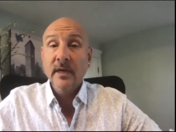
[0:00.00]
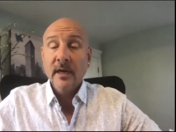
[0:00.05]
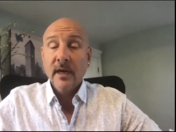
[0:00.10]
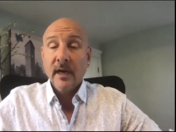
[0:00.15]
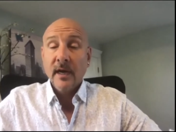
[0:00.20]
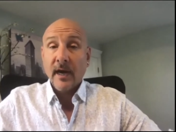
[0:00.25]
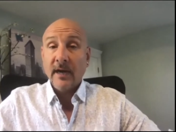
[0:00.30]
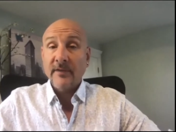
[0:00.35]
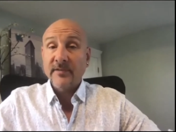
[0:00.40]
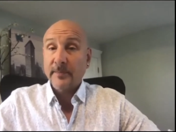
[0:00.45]

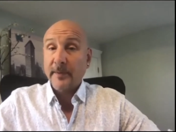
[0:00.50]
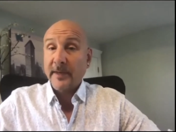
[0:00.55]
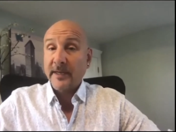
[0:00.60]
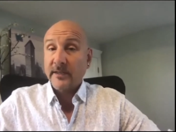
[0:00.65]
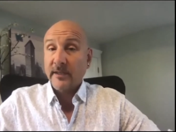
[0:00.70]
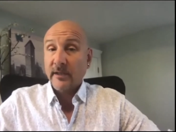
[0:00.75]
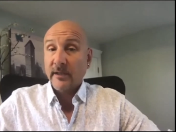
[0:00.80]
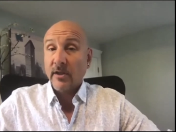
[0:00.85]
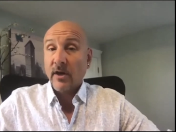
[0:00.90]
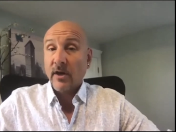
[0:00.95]
I've spent
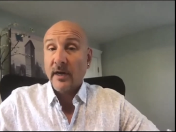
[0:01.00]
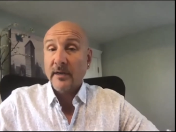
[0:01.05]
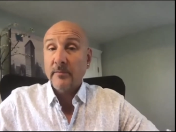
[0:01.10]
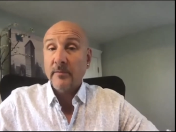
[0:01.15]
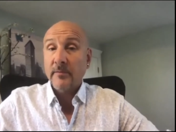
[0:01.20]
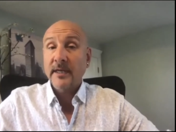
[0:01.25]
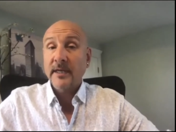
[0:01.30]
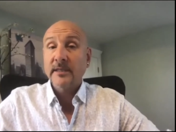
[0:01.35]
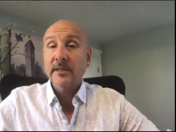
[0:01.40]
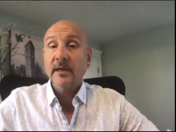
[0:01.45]
a lot of
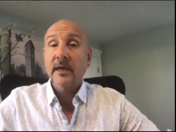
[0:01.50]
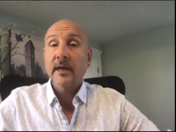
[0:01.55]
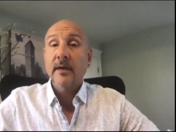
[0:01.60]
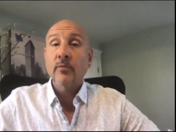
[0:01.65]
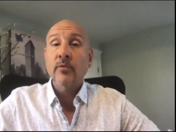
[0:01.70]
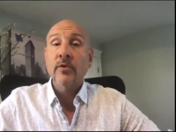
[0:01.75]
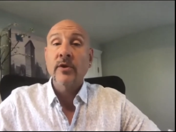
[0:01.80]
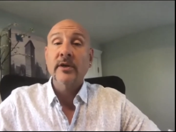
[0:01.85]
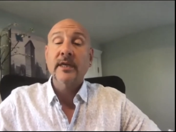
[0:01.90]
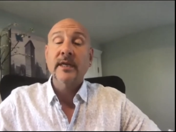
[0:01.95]
my time
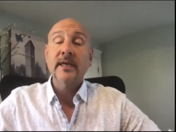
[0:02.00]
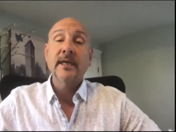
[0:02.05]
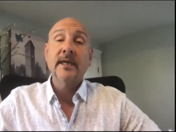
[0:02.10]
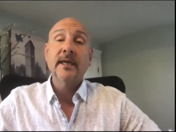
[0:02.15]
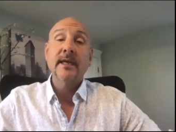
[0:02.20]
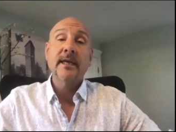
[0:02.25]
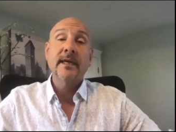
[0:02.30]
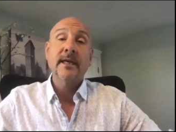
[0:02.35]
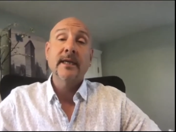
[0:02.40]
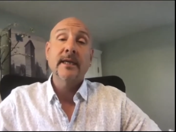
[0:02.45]
working
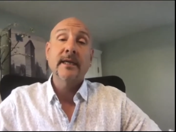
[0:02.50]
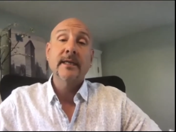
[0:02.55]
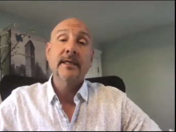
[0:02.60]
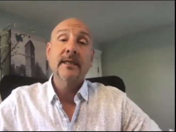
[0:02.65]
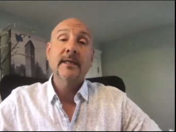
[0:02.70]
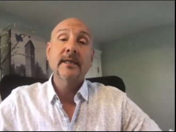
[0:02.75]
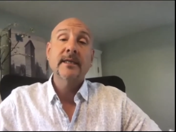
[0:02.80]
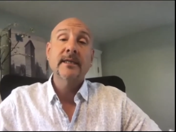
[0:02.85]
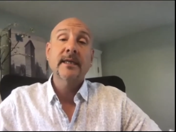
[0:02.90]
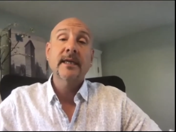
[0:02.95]
in
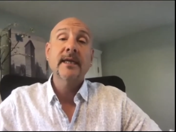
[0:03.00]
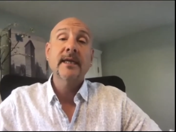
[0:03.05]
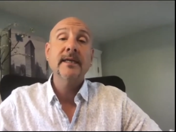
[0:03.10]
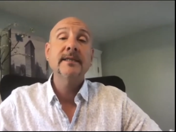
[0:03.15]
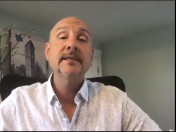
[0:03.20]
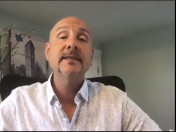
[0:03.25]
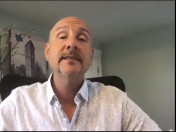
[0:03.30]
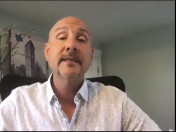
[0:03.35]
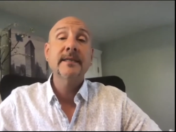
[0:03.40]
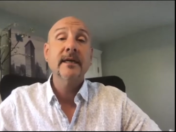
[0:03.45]

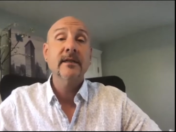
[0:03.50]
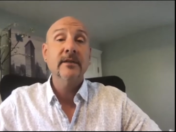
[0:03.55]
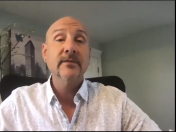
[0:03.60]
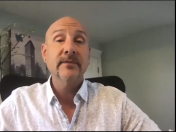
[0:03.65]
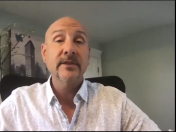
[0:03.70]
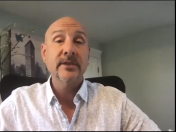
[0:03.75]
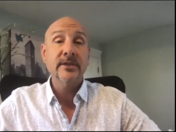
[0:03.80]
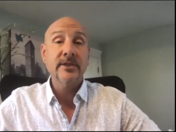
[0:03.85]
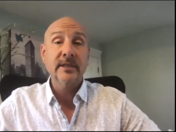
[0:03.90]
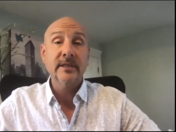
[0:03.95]
kids
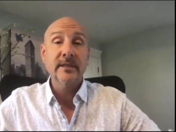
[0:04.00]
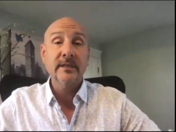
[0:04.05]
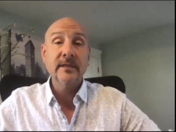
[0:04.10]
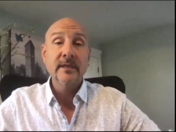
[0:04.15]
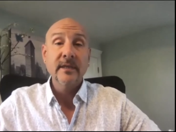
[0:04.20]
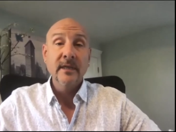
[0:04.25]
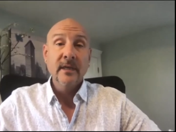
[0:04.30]
television,